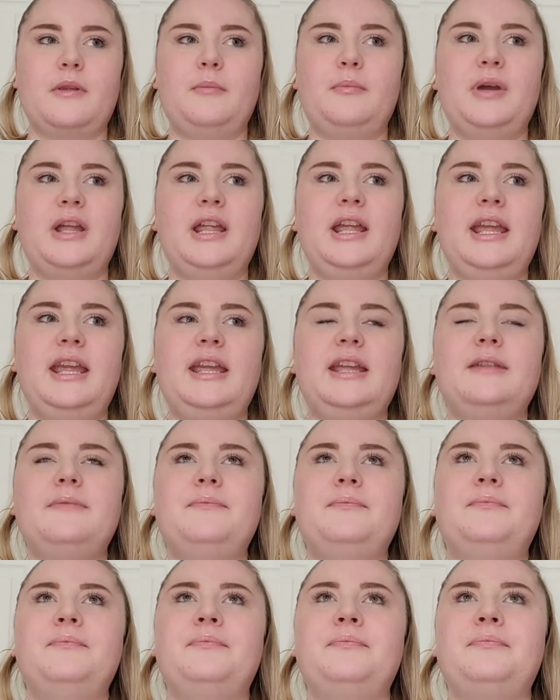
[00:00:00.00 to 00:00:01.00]
but it
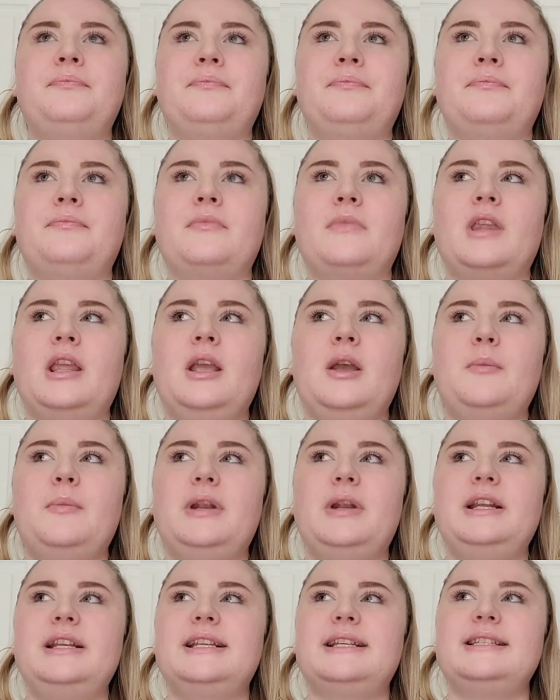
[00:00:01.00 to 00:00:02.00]

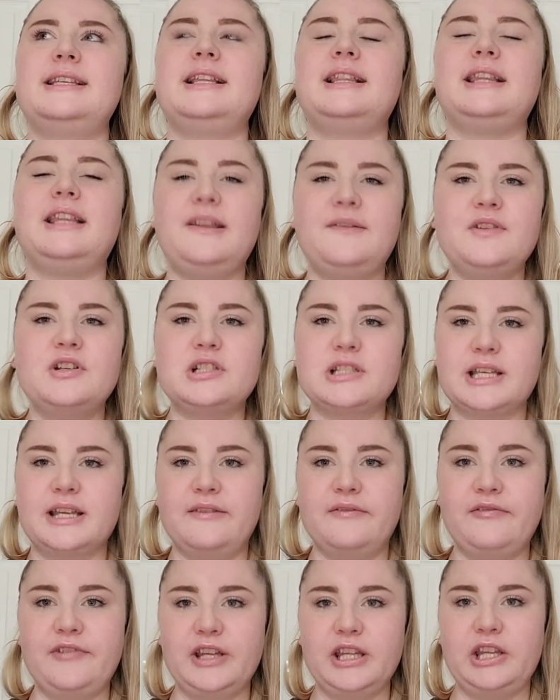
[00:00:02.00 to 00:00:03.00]
doesn't leave your
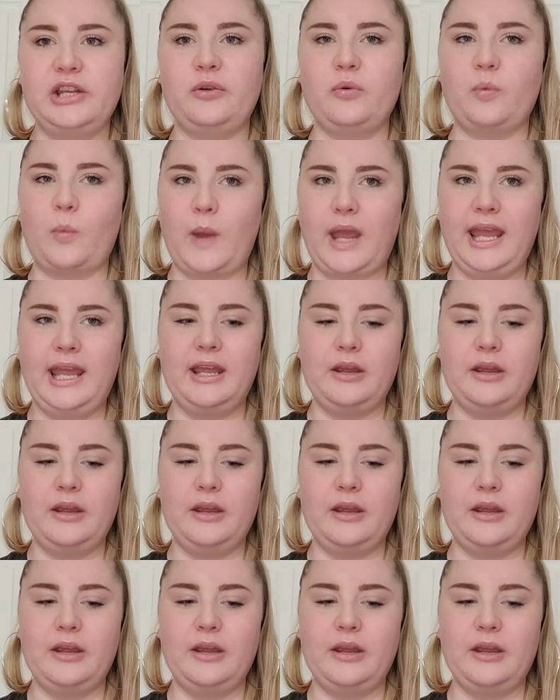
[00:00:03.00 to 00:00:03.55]
skin feeling wet.